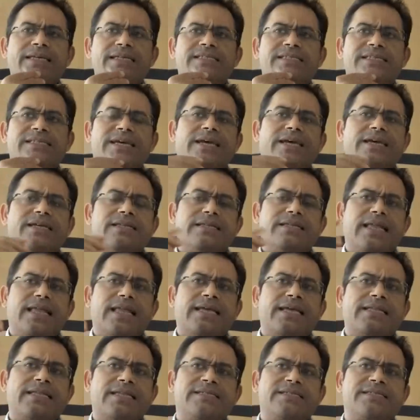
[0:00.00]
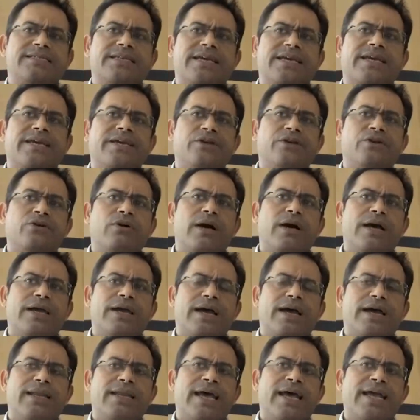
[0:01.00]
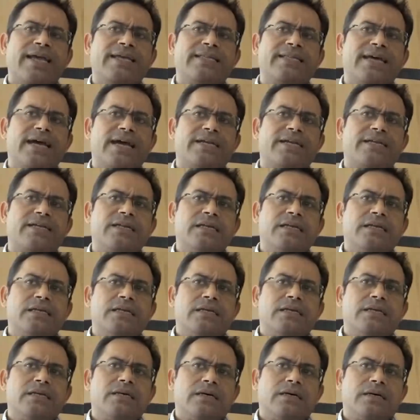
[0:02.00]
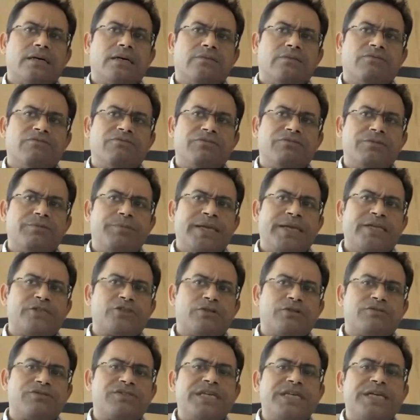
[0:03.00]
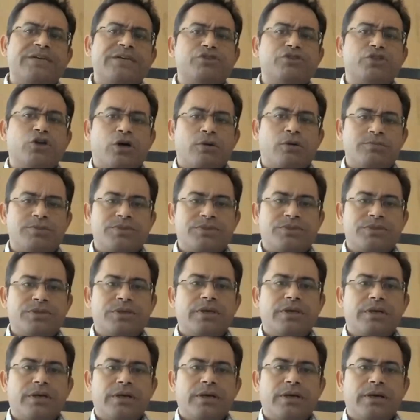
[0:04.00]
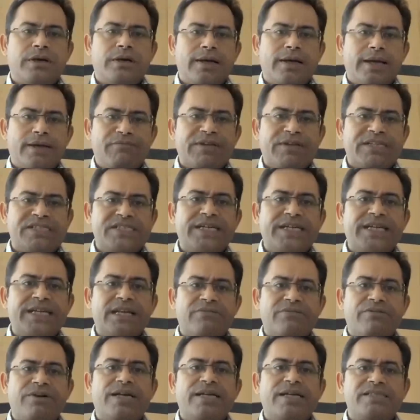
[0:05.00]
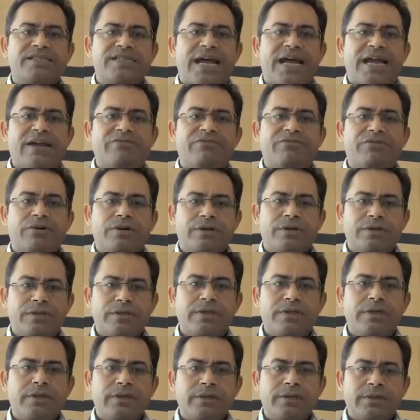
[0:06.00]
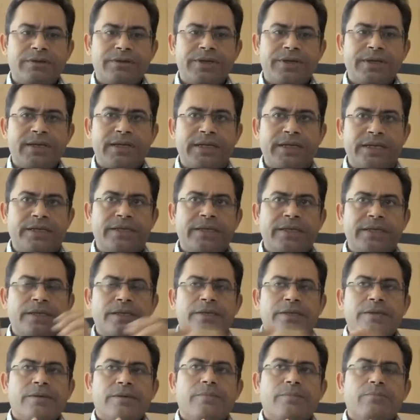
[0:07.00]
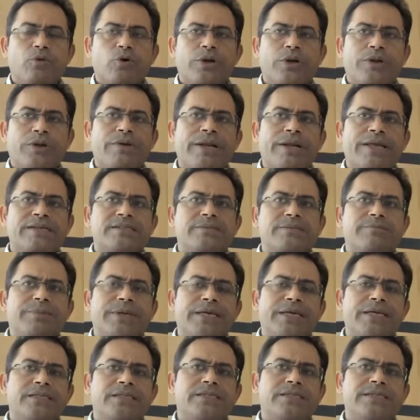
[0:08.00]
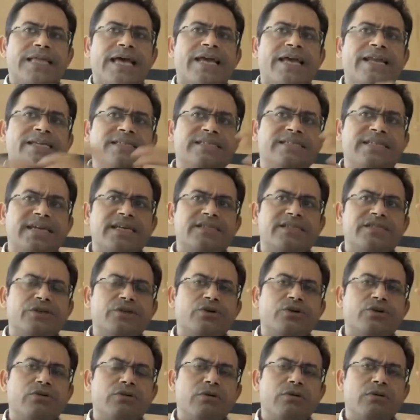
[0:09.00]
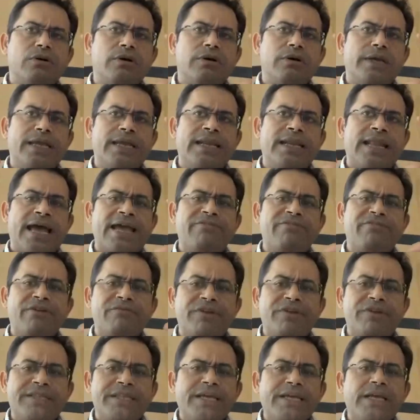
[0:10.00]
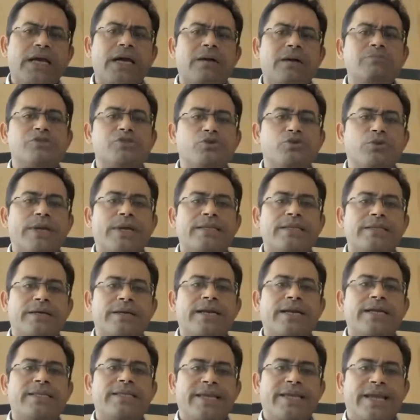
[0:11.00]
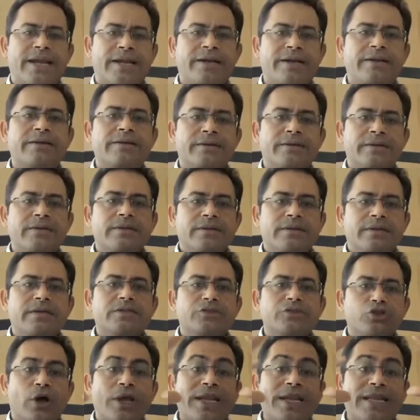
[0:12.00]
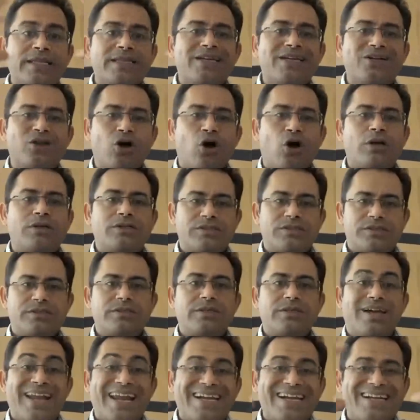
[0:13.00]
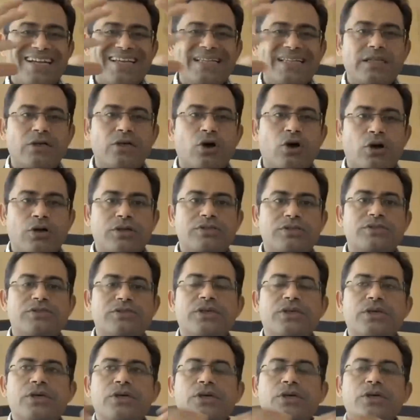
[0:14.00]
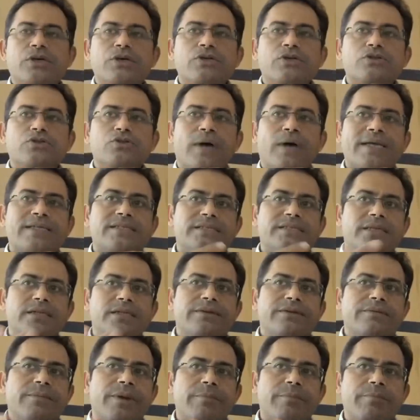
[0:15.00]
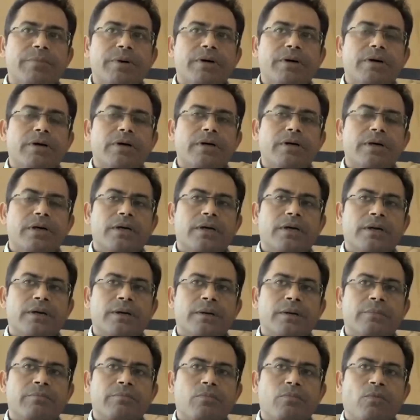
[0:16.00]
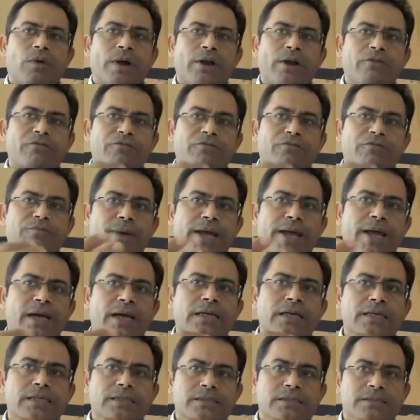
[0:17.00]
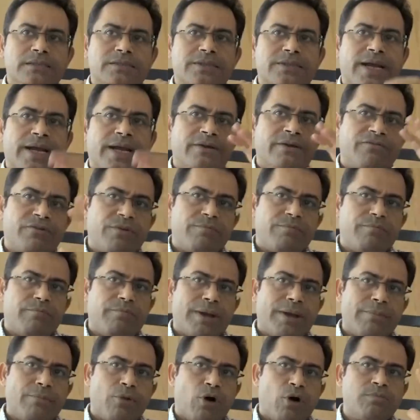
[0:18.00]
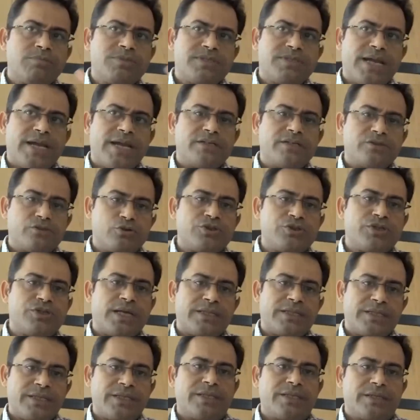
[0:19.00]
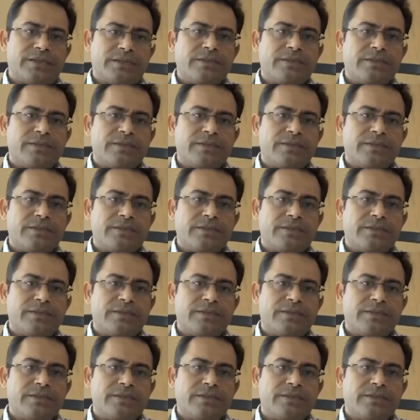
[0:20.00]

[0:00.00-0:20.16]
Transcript: they say, I like that speech of Steve Jobs, which he delivered at Stanford, the really motivating speech. There he says, in life, everything comes together at the end, joining the dots, connecting the dots. True. So I still remember one of my uncles, right, from my mom's side is Gujarati,